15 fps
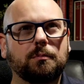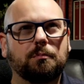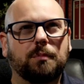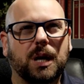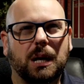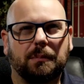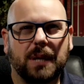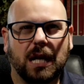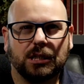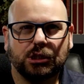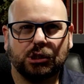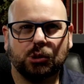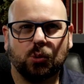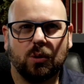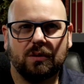But I'm not
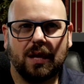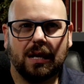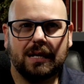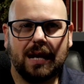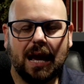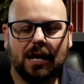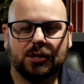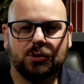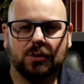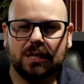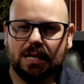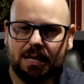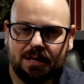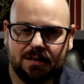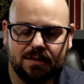sure that he
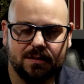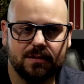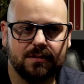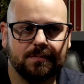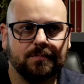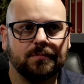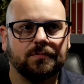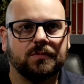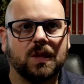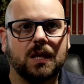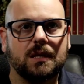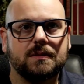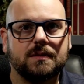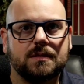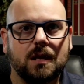actually is.
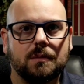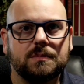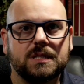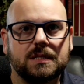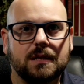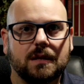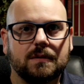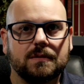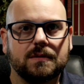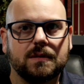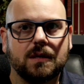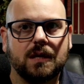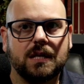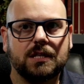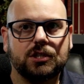In some
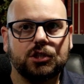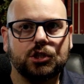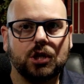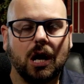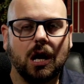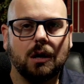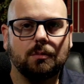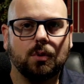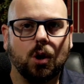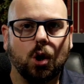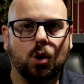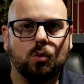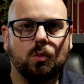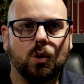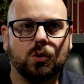sense, his job
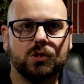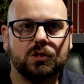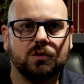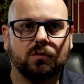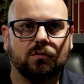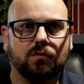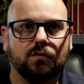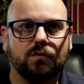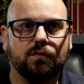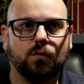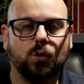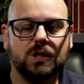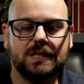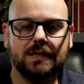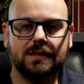almost
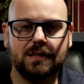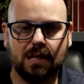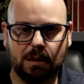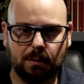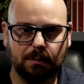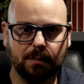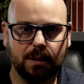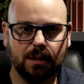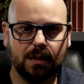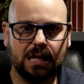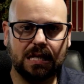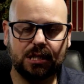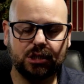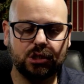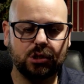forces him
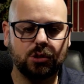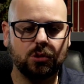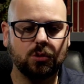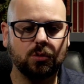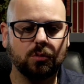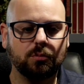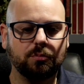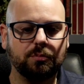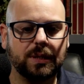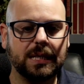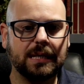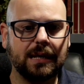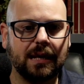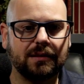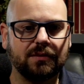into
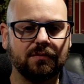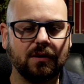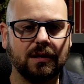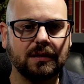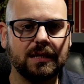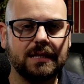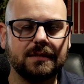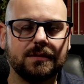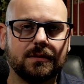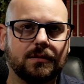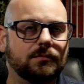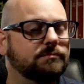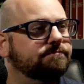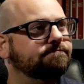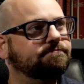being, at the very least,
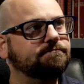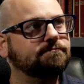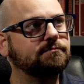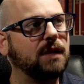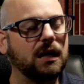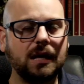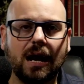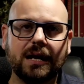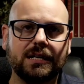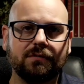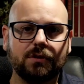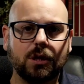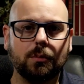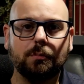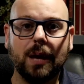a kind
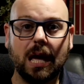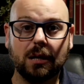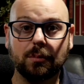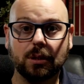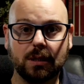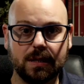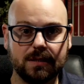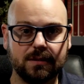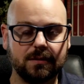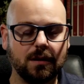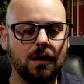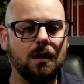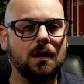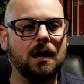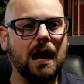of
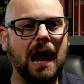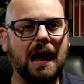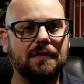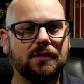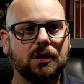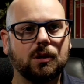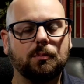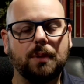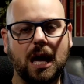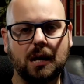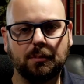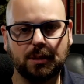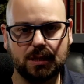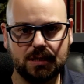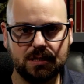compatibilist. And the
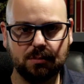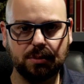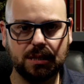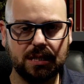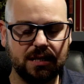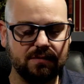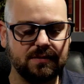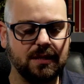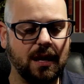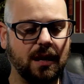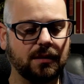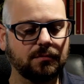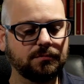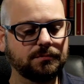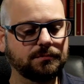compatibilist believes
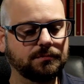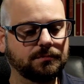that,